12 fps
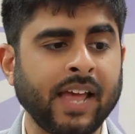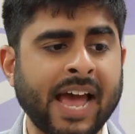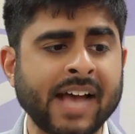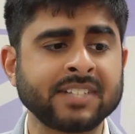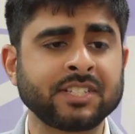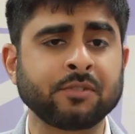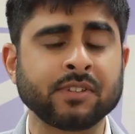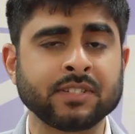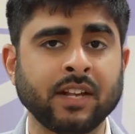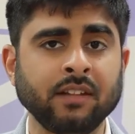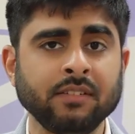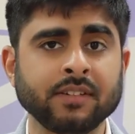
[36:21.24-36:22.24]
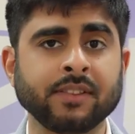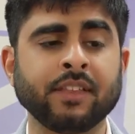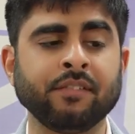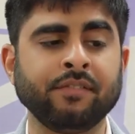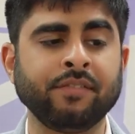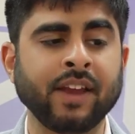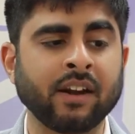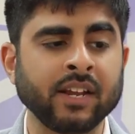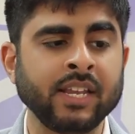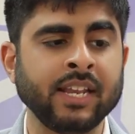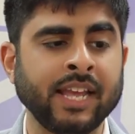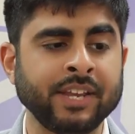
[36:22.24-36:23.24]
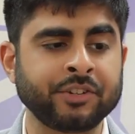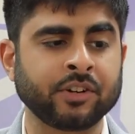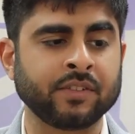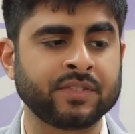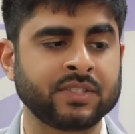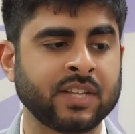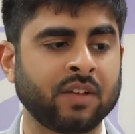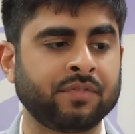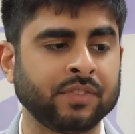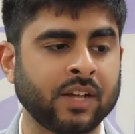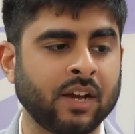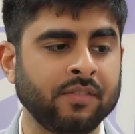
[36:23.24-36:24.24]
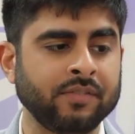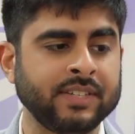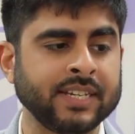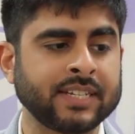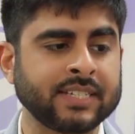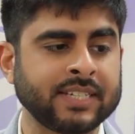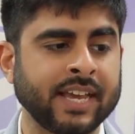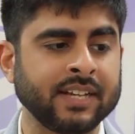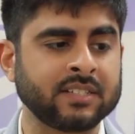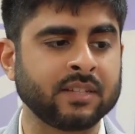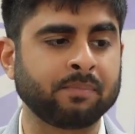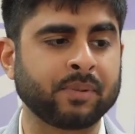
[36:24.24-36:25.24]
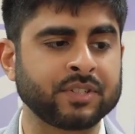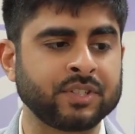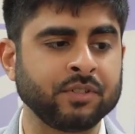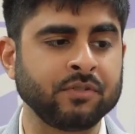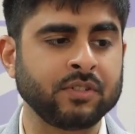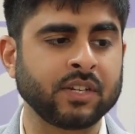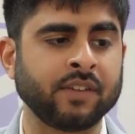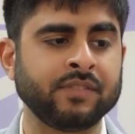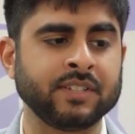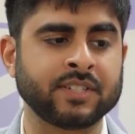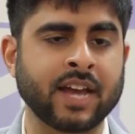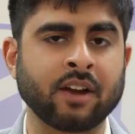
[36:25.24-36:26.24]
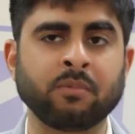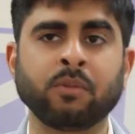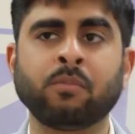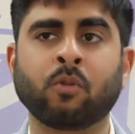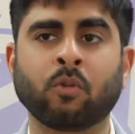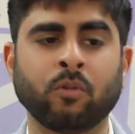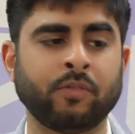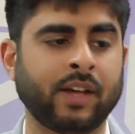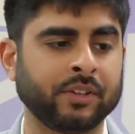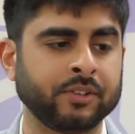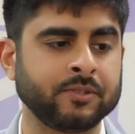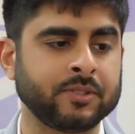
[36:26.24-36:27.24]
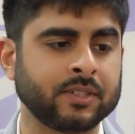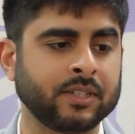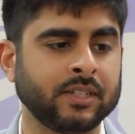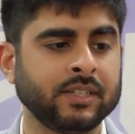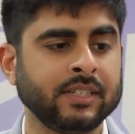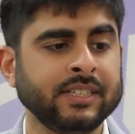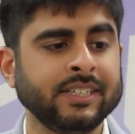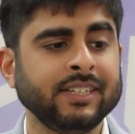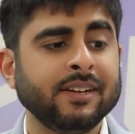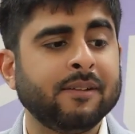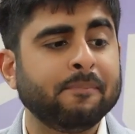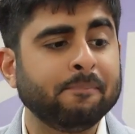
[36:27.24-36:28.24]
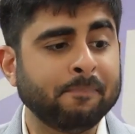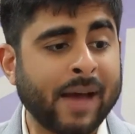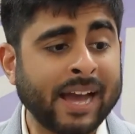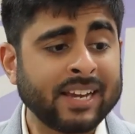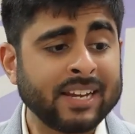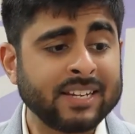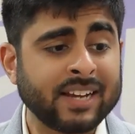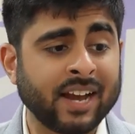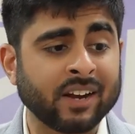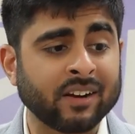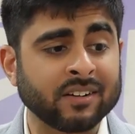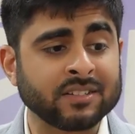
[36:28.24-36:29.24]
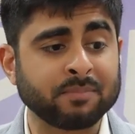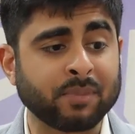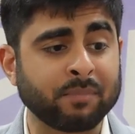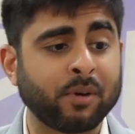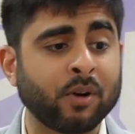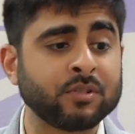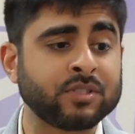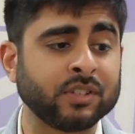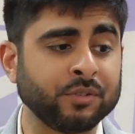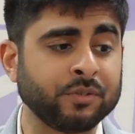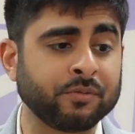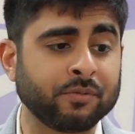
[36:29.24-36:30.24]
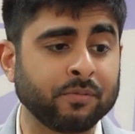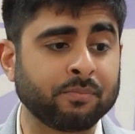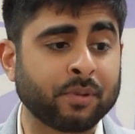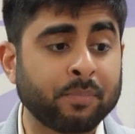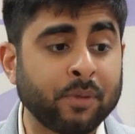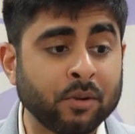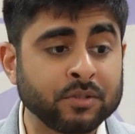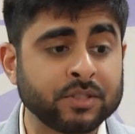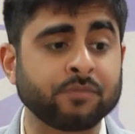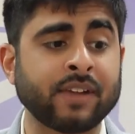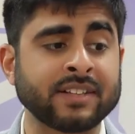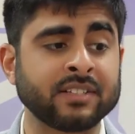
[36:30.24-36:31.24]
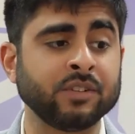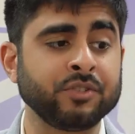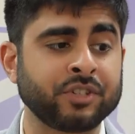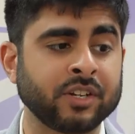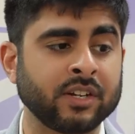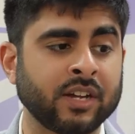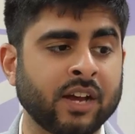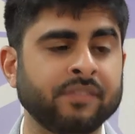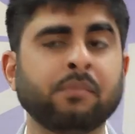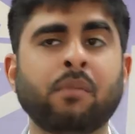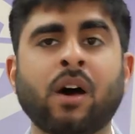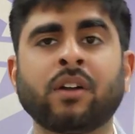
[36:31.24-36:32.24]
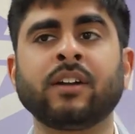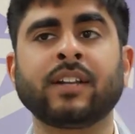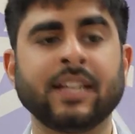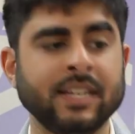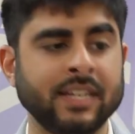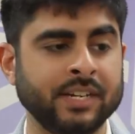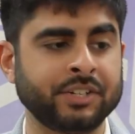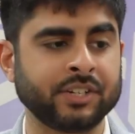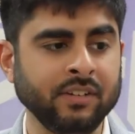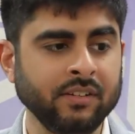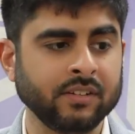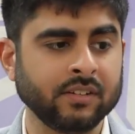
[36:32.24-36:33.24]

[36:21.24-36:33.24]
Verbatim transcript: As a result, the very nature of self love dictates the pursuit of desirable moral values. MacIntyre's proposed, solu- proposed resolution of the modern condition